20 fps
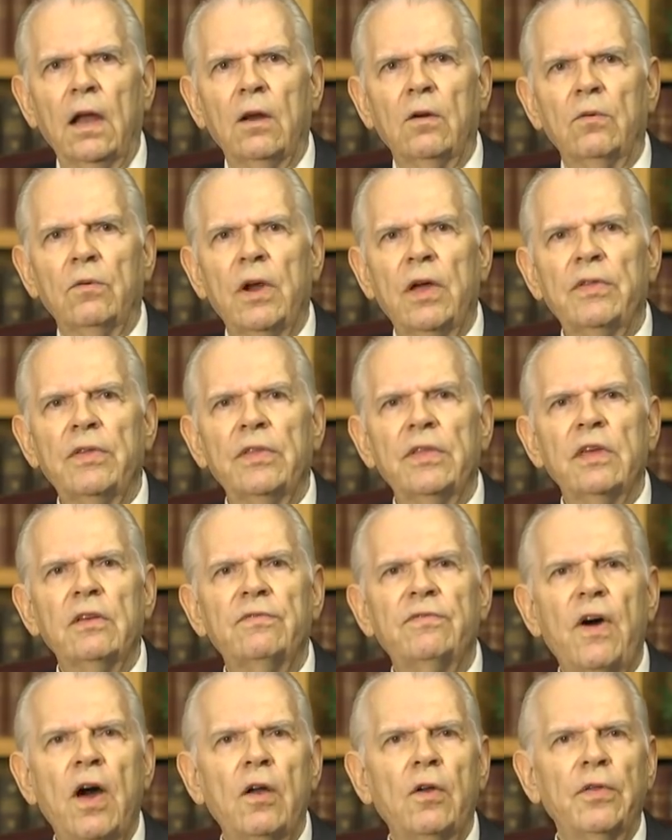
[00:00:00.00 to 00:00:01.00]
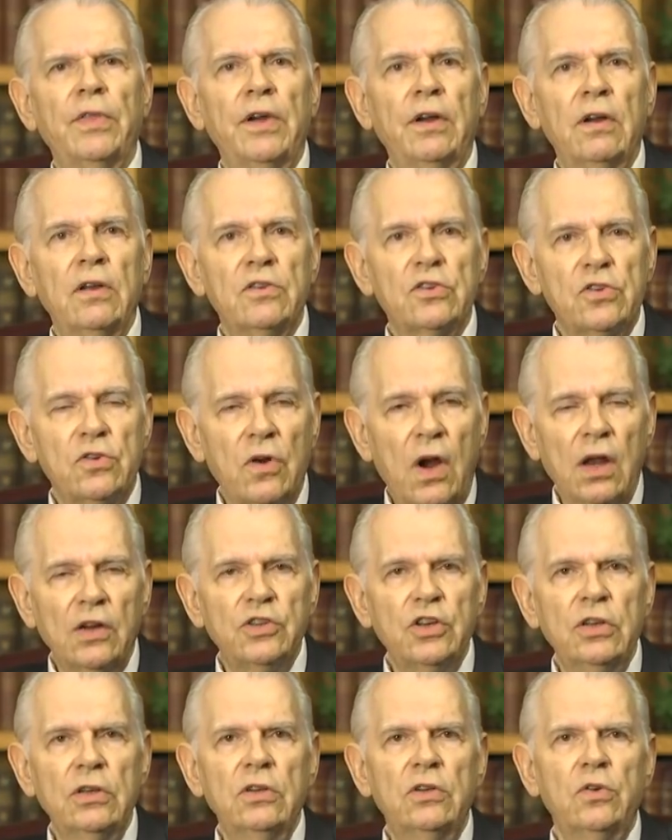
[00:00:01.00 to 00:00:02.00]
Rather than follow their
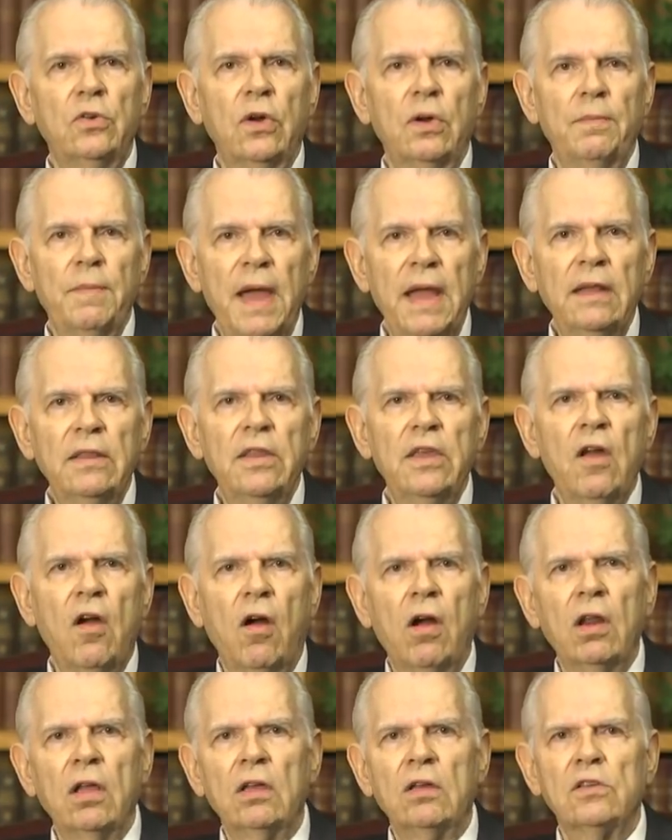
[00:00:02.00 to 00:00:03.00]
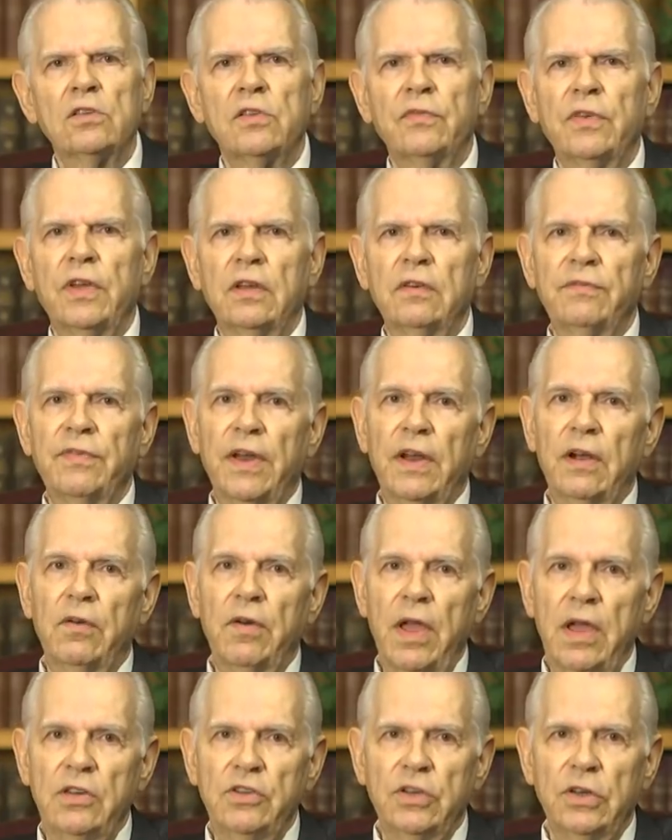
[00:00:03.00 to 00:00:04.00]
instruction to amend the Articles of
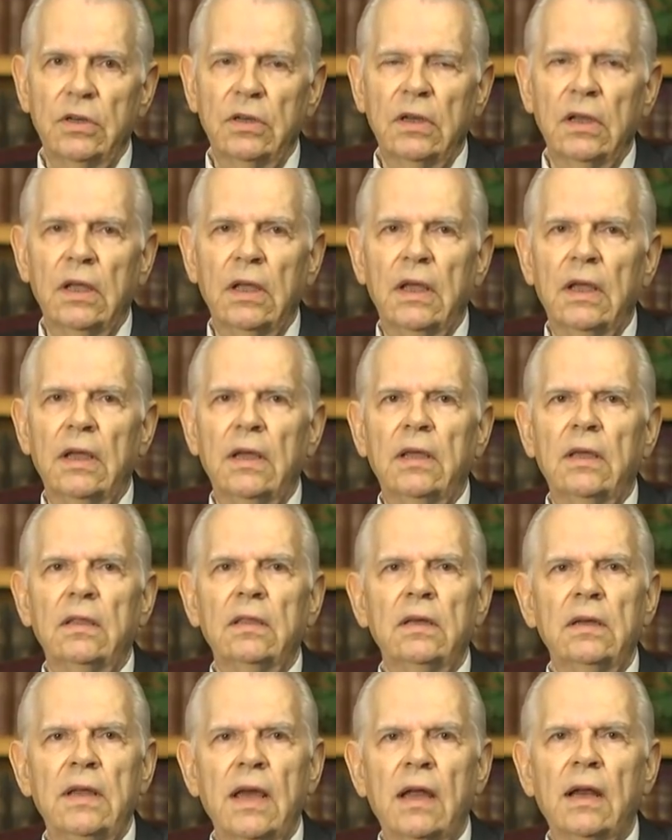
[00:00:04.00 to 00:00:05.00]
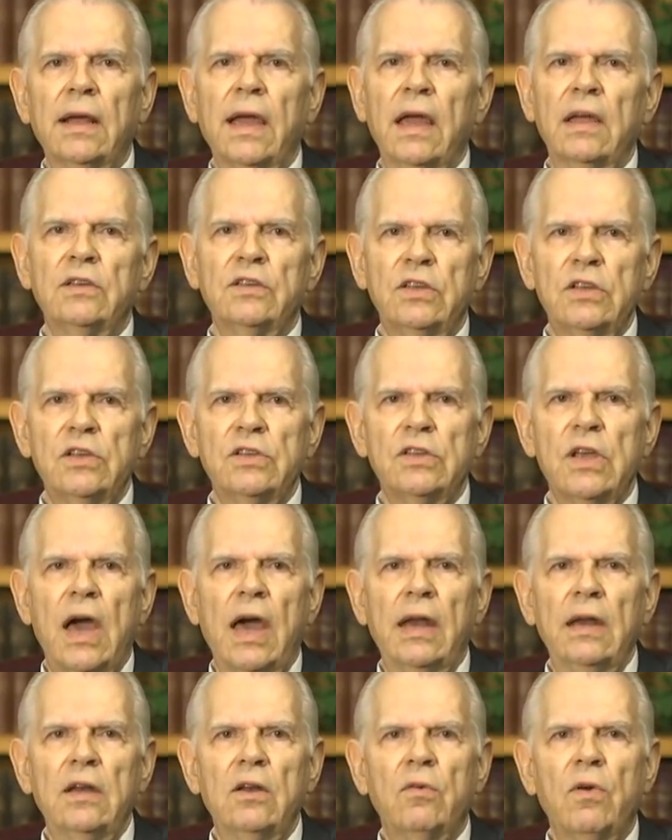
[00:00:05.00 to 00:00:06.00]
Confederation, the delegates
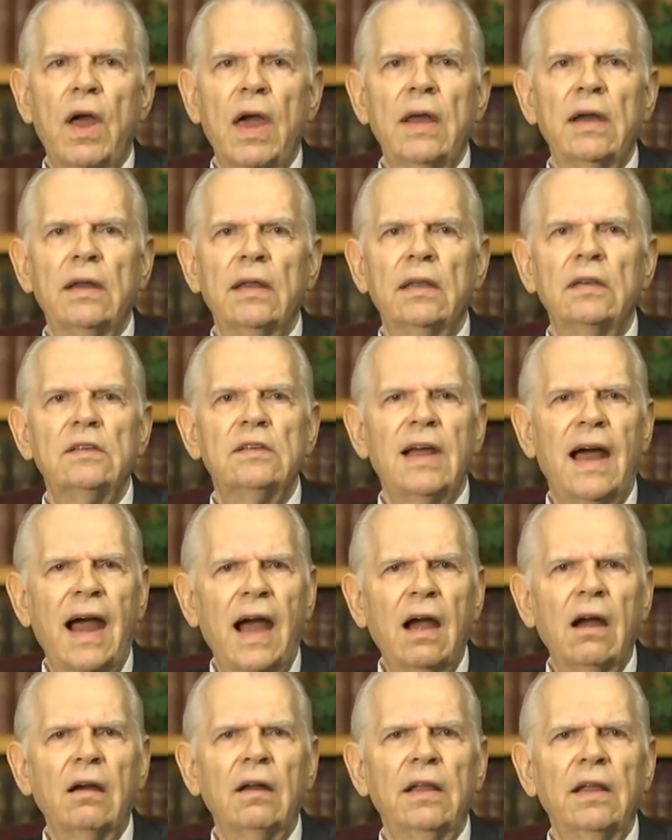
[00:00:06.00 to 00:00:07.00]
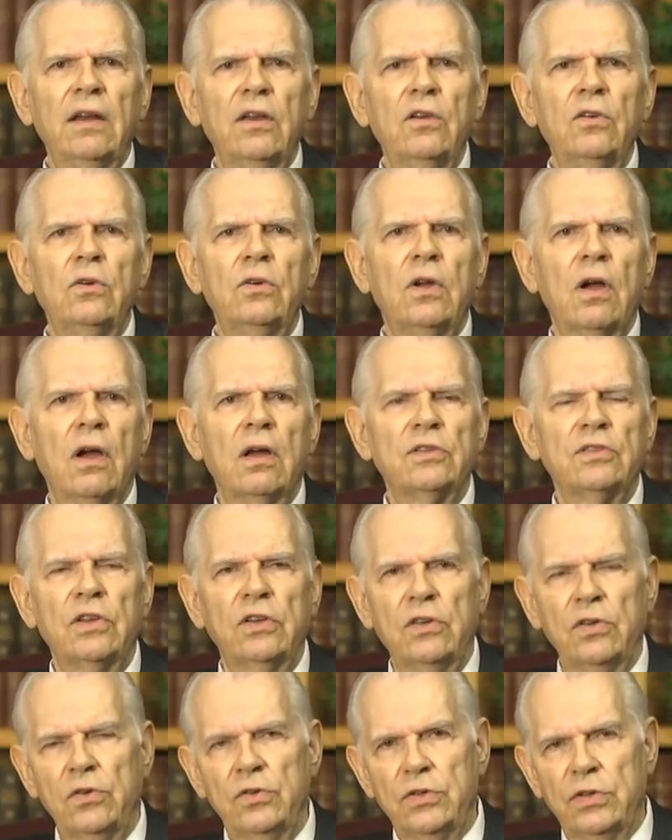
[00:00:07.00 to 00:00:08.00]
decided to write an entirely new
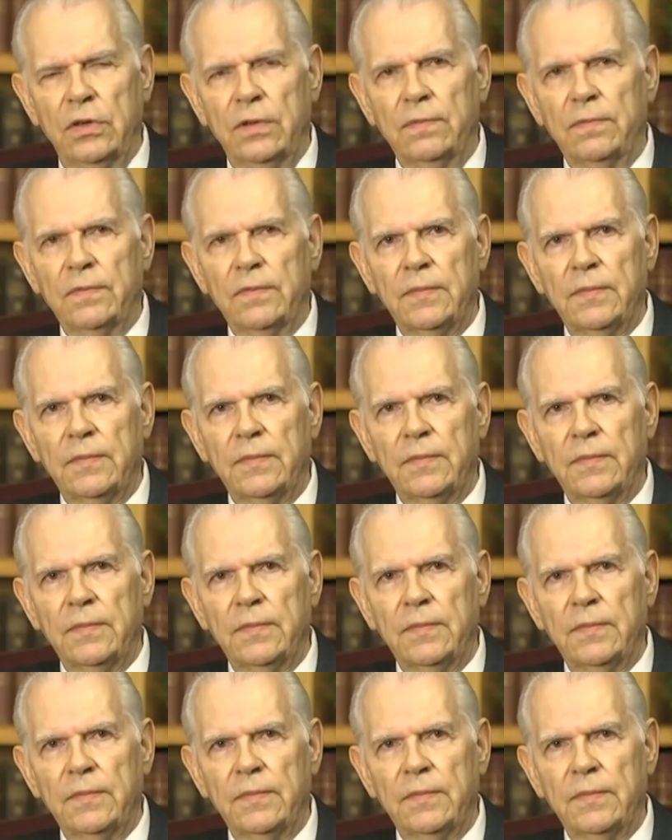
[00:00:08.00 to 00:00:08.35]
constitution.